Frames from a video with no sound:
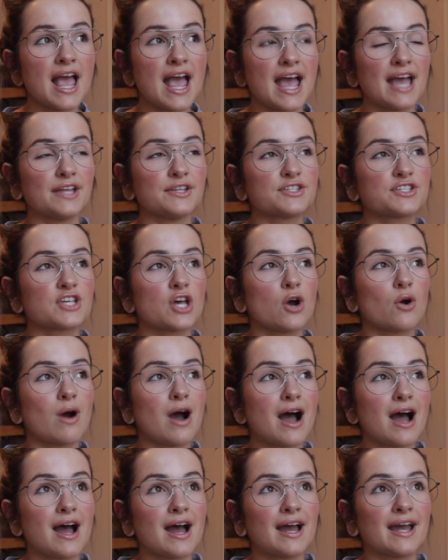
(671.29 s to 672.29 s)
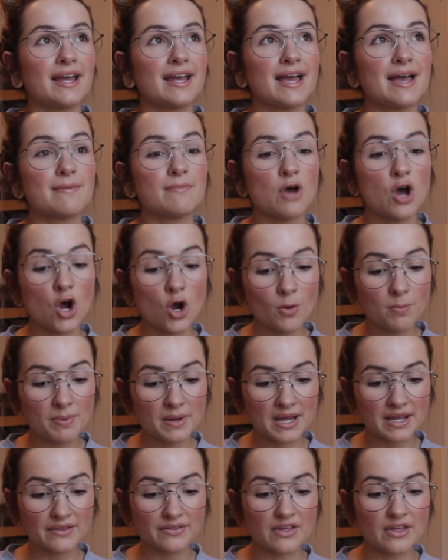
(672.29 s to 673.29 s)
And so I am
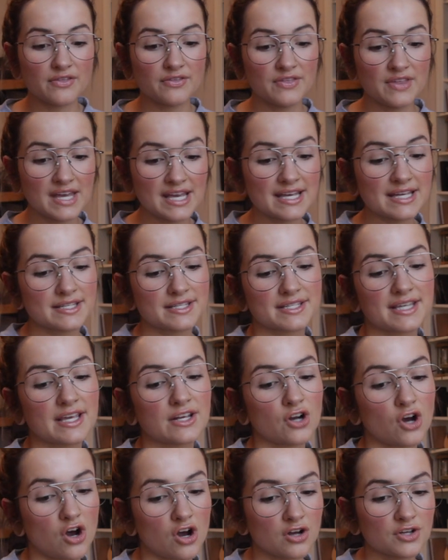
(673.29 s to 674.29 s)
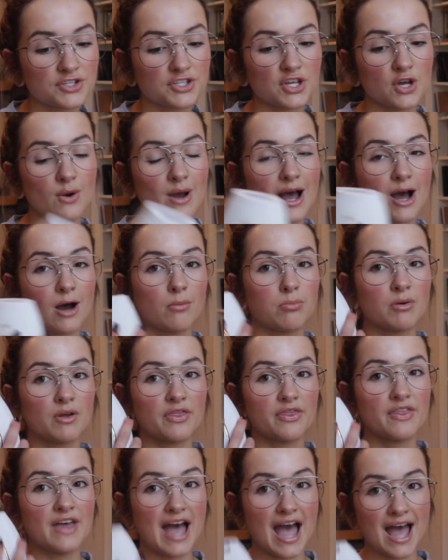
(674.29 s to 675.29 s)
hoping that this can also help
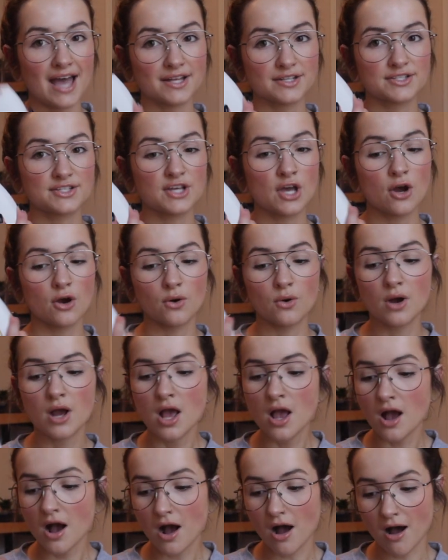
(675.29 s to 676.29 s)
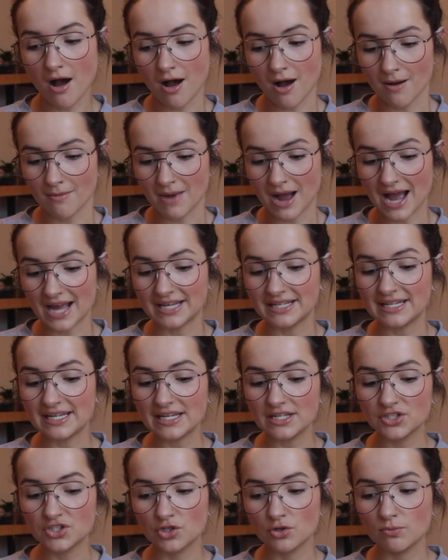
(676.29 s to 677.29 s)
with that. So I
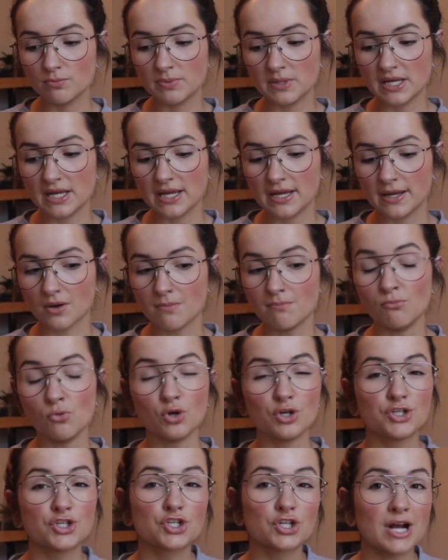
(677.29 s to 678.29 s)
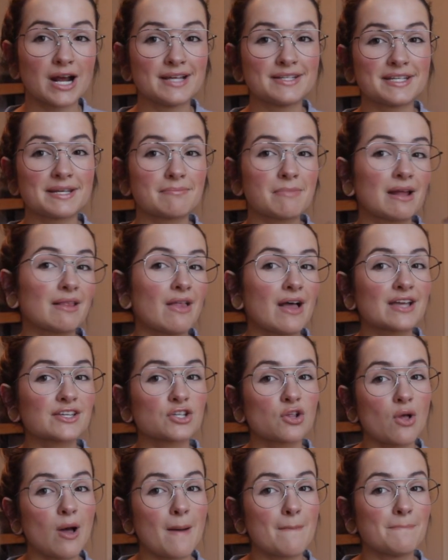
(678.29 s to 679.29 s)
need to be moisturizing my legs
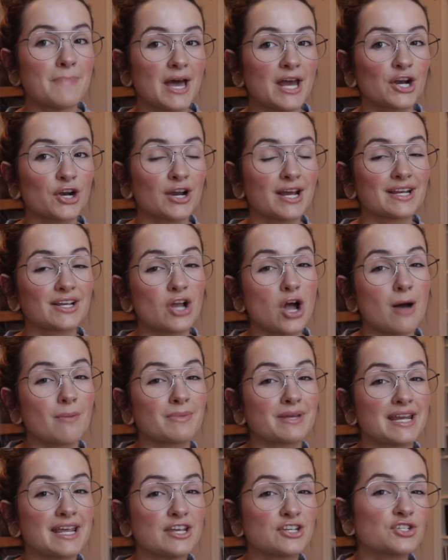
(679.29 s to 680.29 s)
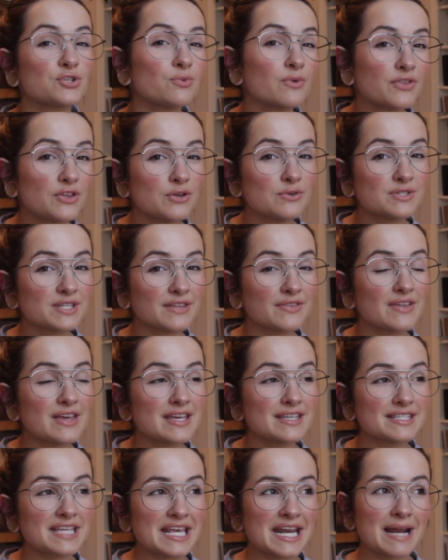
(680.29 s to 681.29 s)
a lot better in combination with using
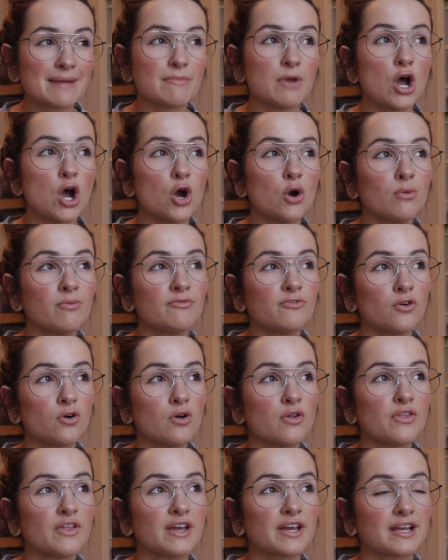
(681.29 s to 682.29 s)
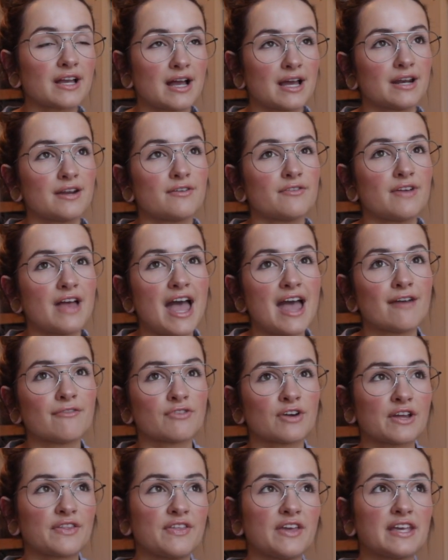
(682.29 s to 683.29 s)
this, and I'm hopeful that kind of
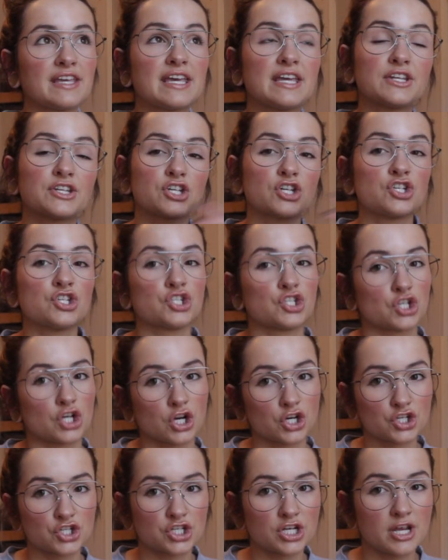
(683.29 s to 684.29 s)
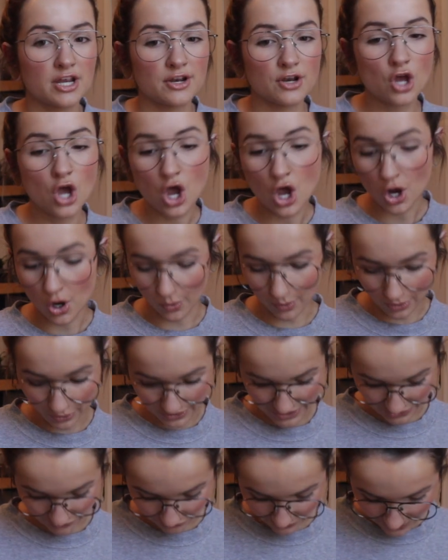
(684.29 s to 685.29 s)
everything in conjunction will
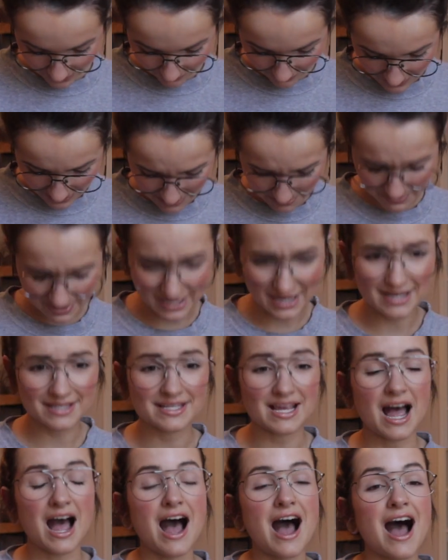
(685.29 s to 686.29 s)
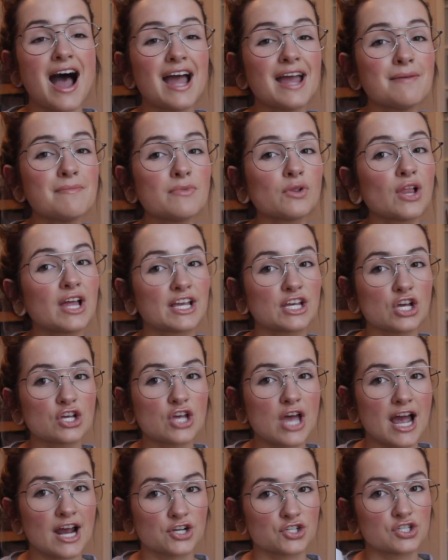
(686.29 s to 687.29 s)
get rid of this, because I'm like
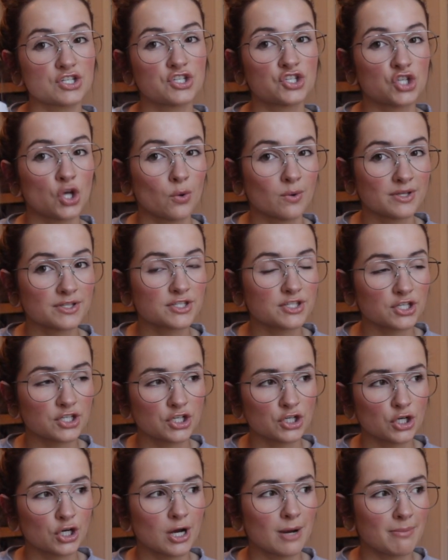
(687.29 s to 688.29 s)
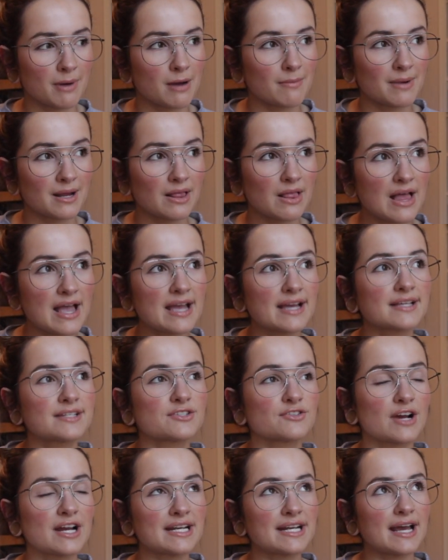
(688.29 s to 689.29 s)
actually so insecure about my legs
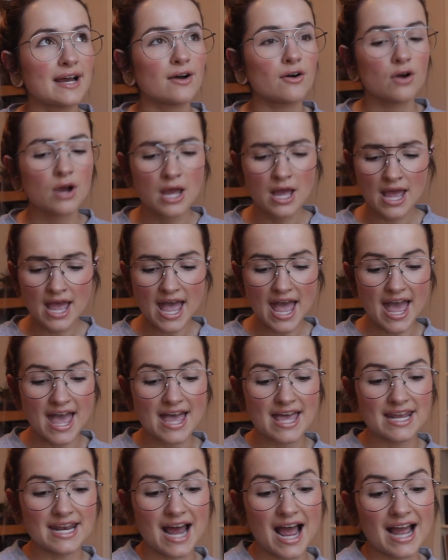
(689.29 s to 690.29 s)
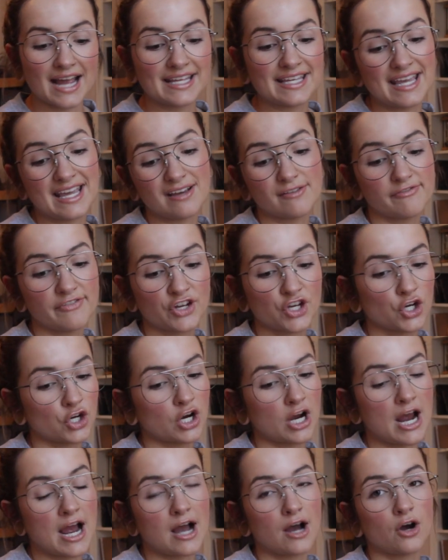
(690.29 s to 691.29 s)
right now, and I can't figure
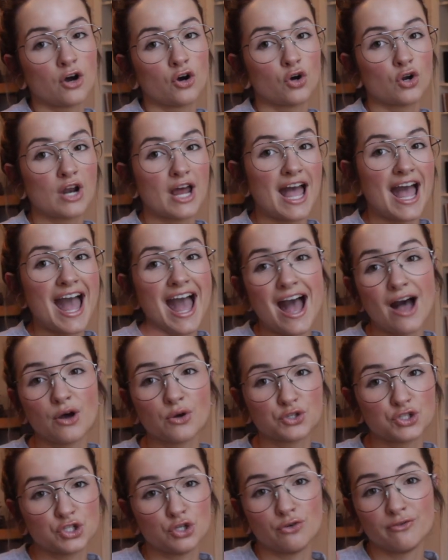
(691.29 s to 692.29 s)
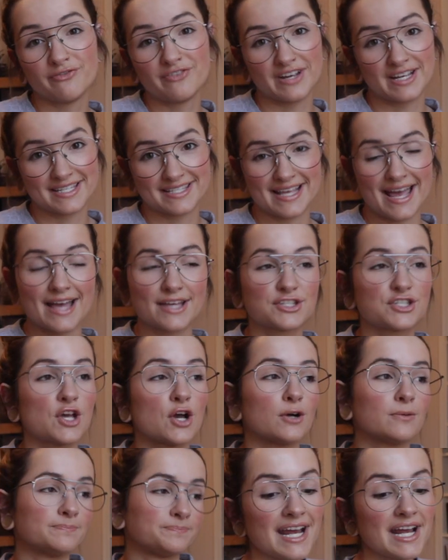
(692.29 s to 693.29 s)
out how to fix that.
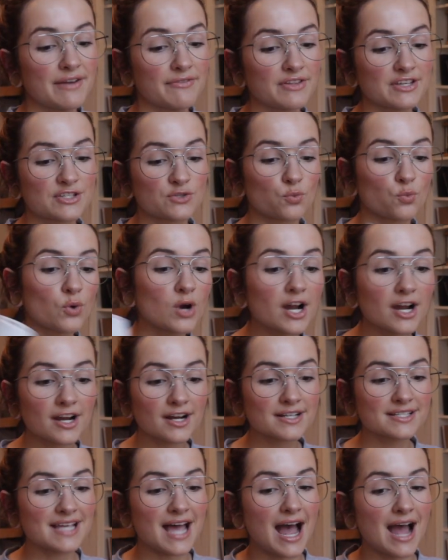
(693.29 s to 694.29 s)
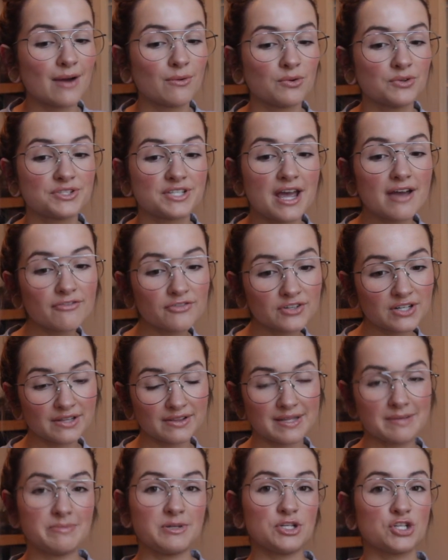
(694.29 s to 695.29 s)
So if this works, I will
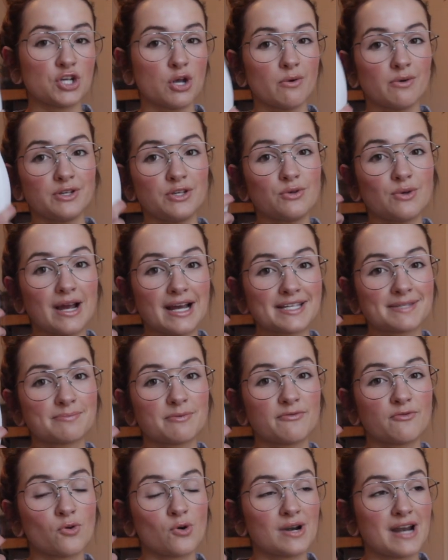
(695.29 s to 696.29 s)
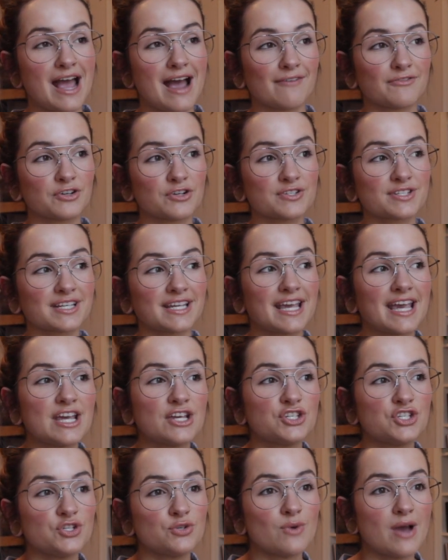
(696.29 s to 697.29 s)
definitely be showing you guys before and afters in
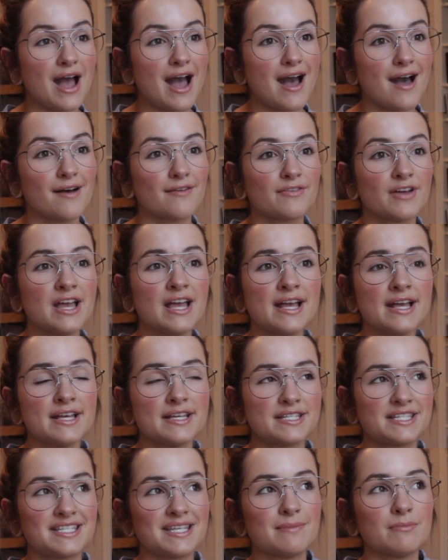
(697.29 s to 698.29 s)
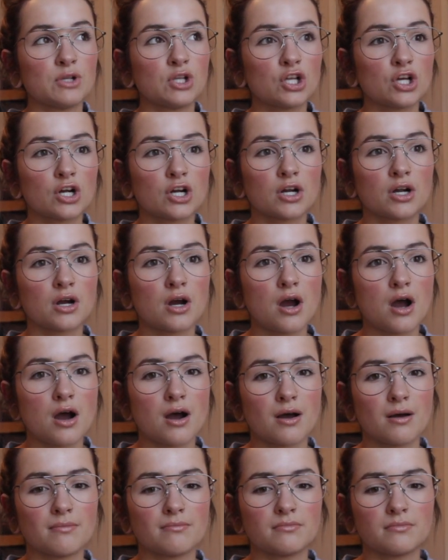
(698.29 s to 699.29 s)
case you have similar
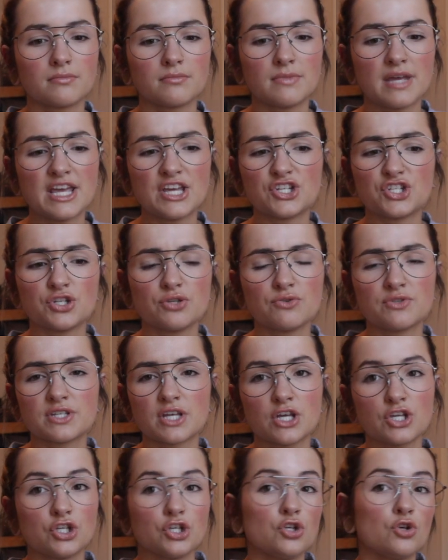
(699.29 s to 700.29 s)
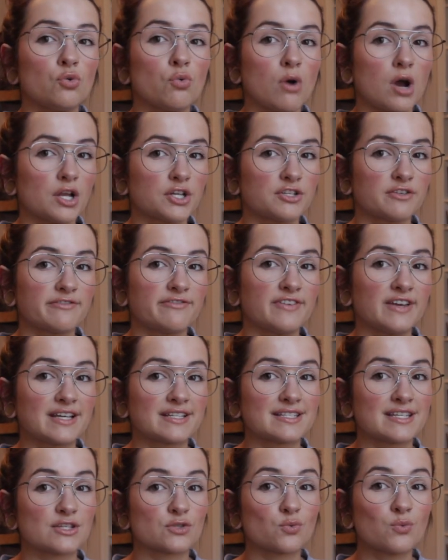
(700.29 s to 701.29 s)
issues that you want to
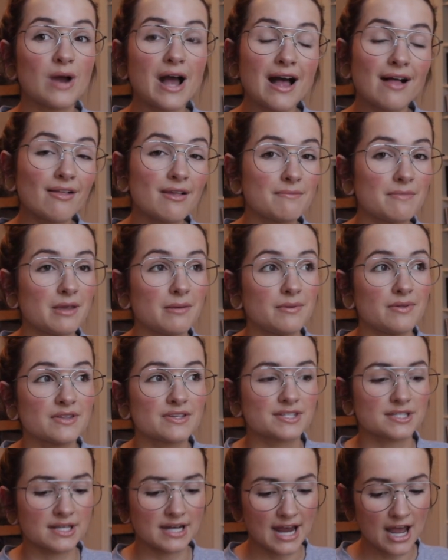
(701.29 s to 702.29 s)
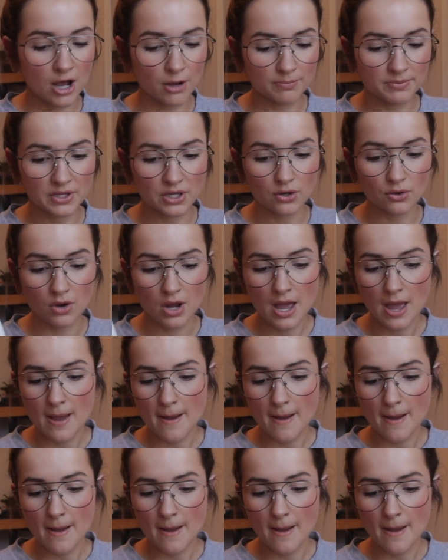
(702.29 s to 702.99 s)
fix as well, and maybe this could help you.